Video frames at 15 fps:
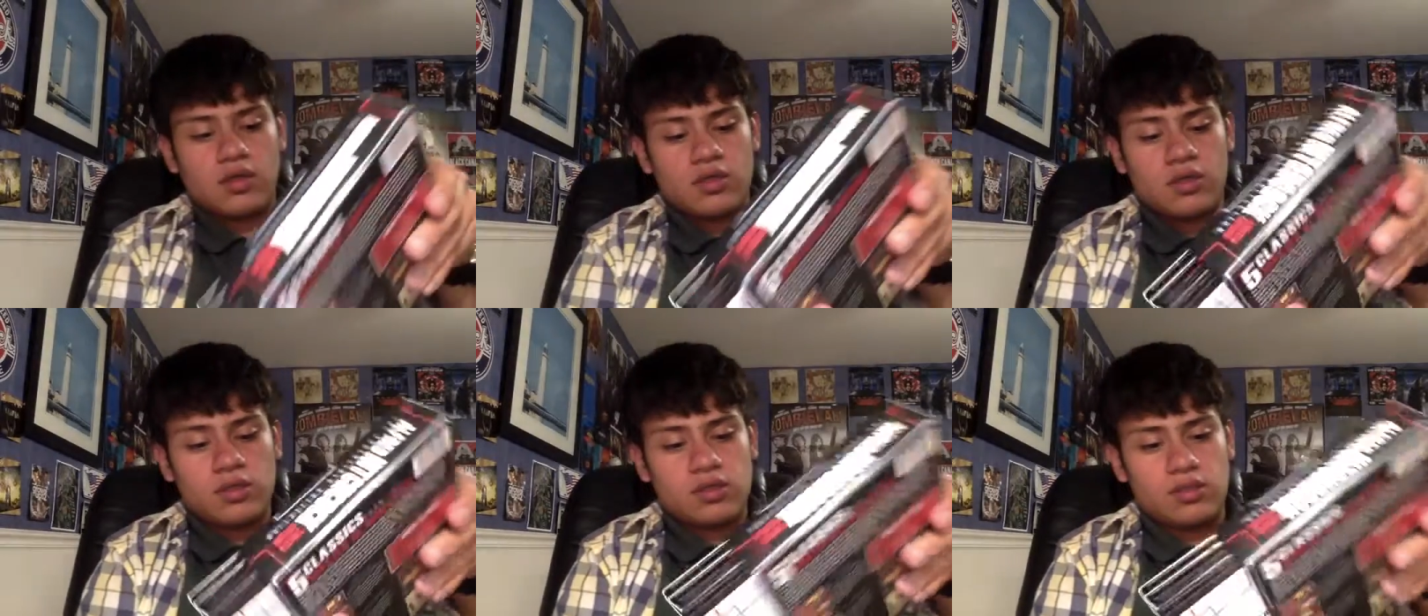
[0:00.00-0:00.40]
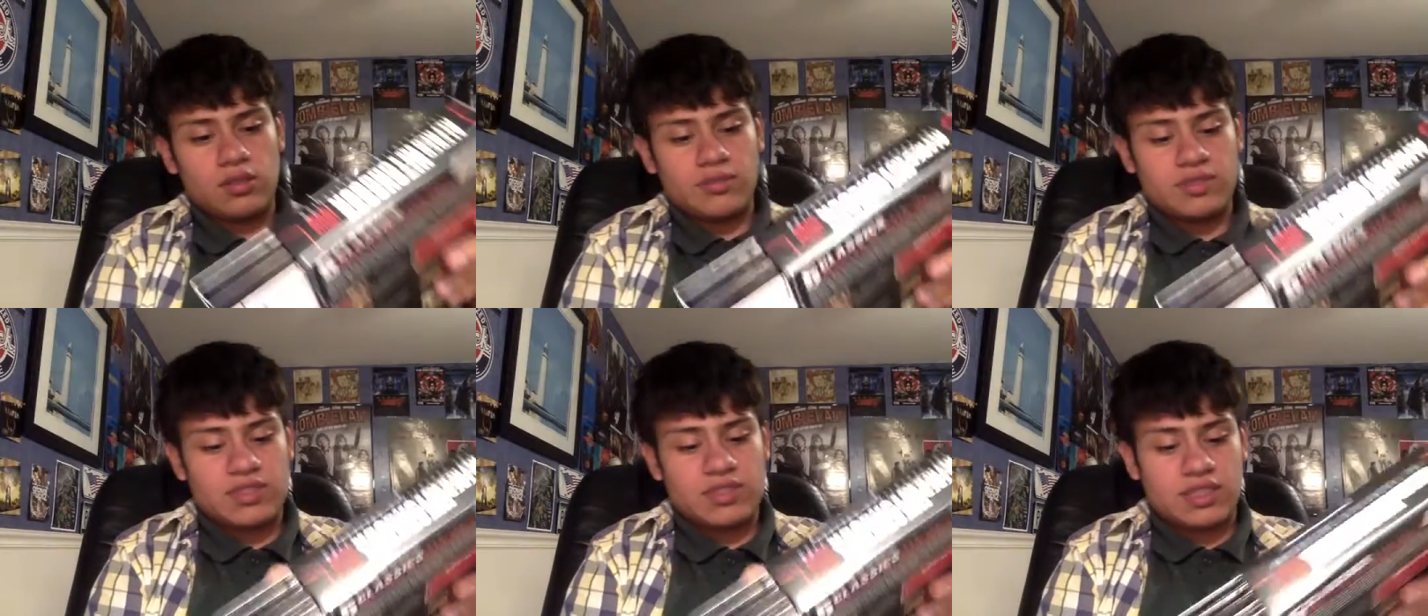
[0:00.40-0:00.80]
And
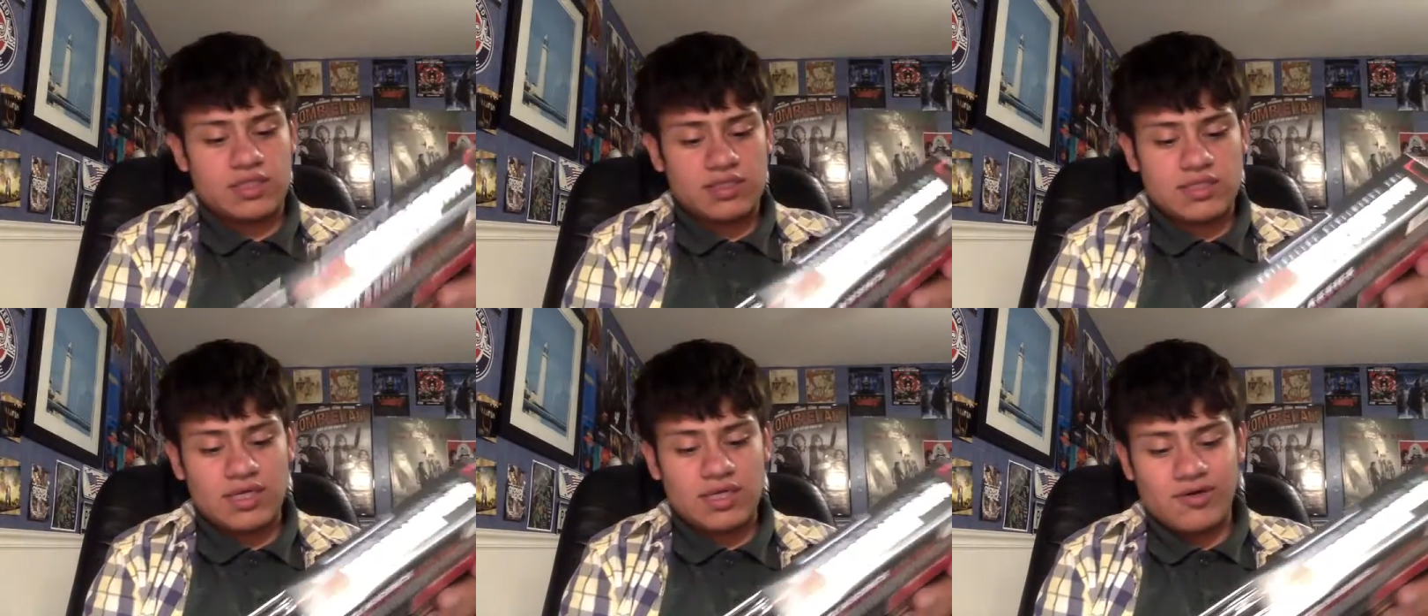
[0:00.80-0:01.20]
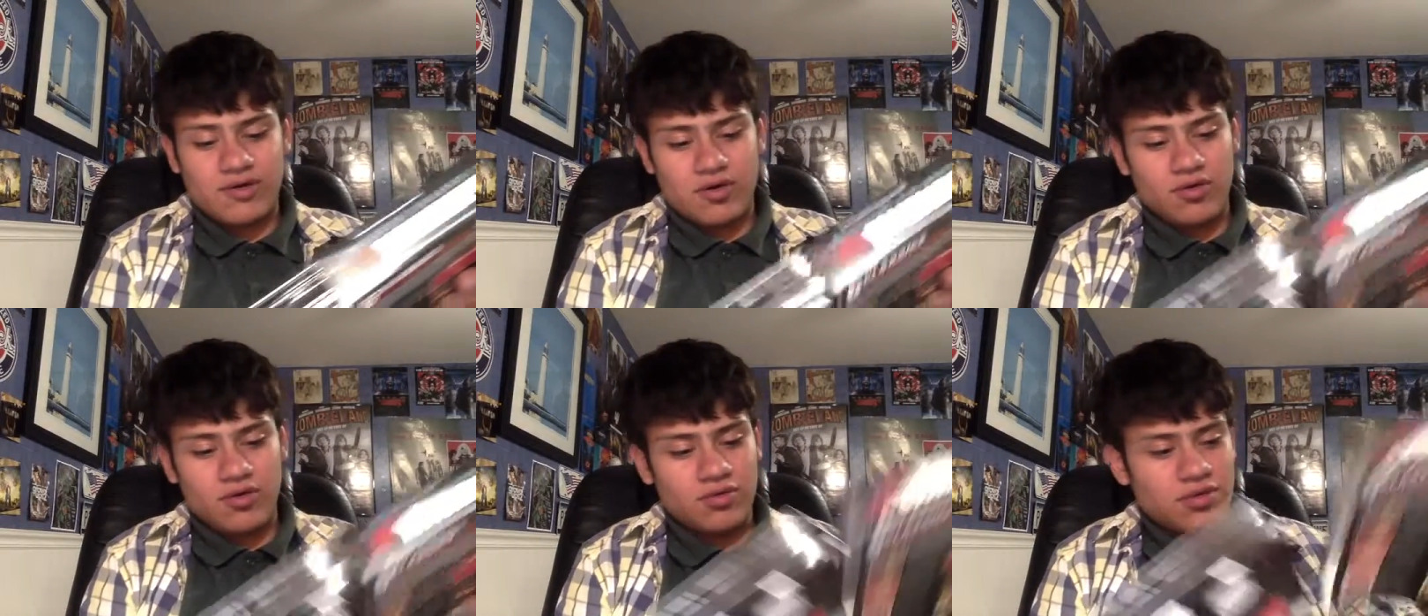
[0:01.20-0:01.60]
let me take this out.
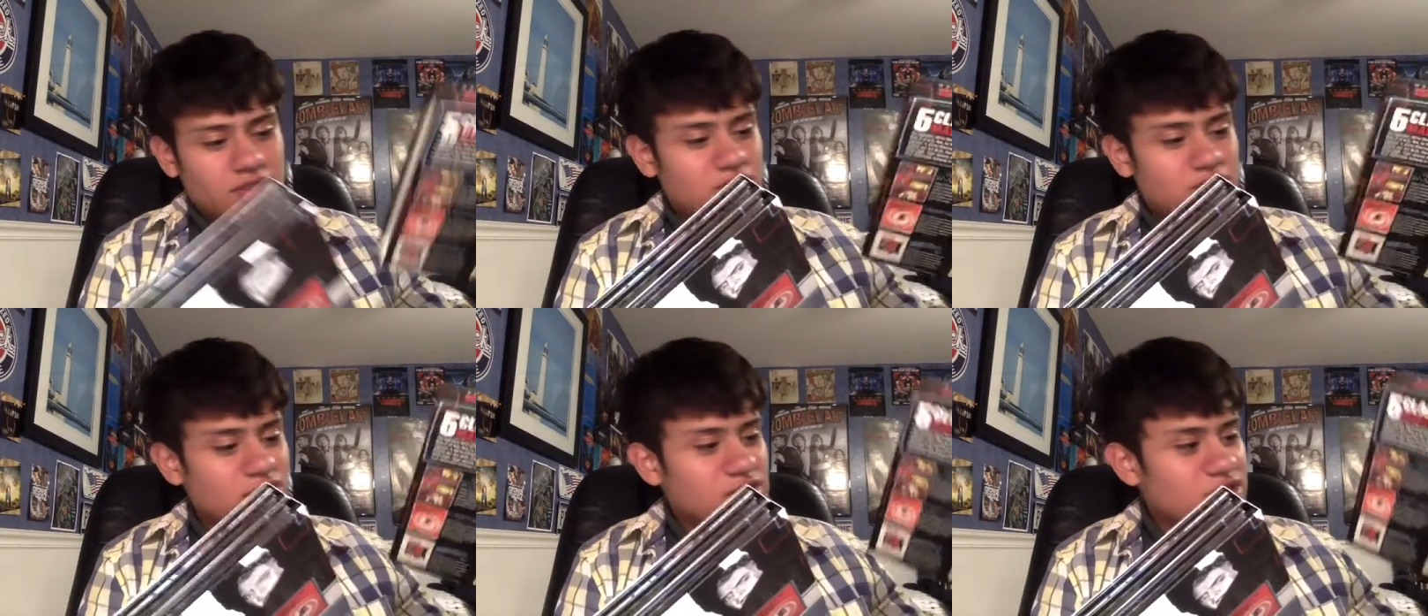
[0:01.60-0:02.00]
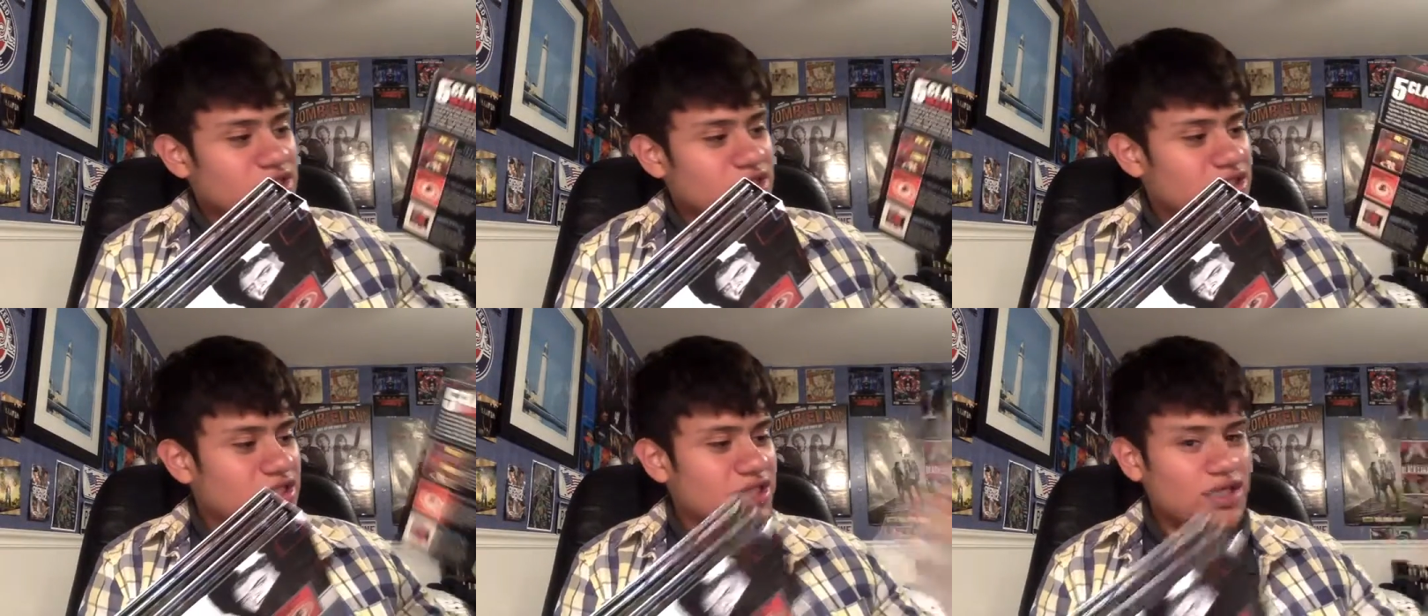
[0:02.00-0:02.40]
Holy
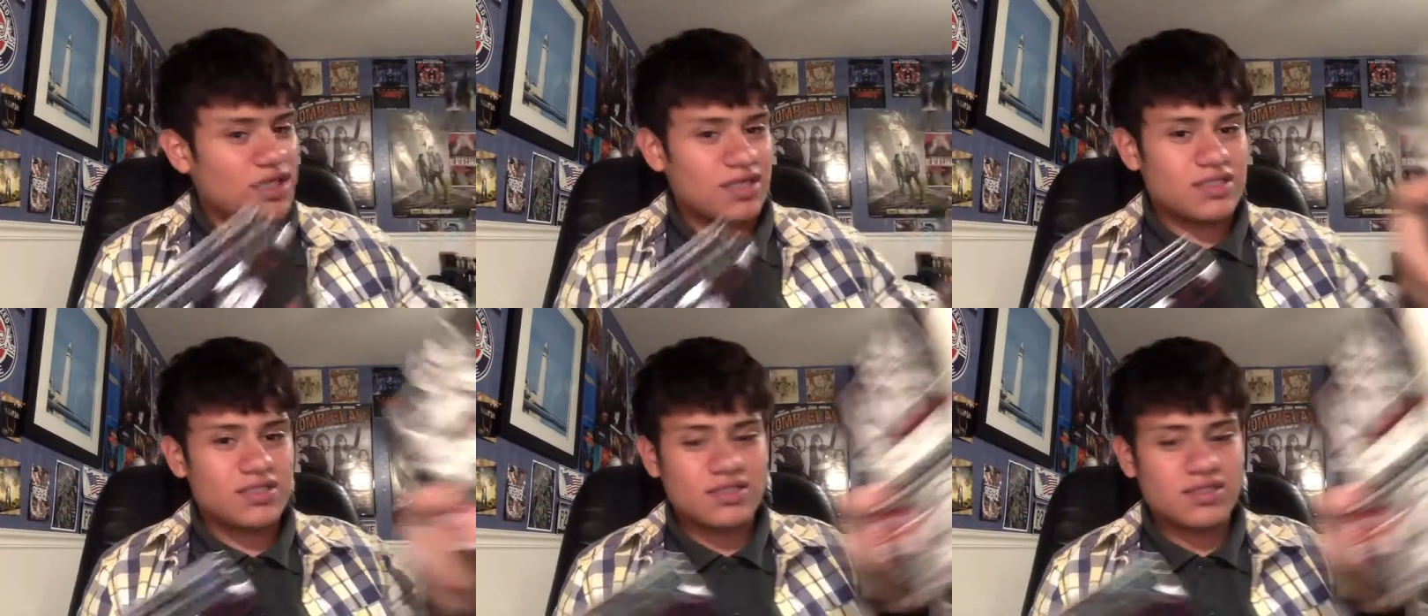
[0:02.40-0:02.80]
shit.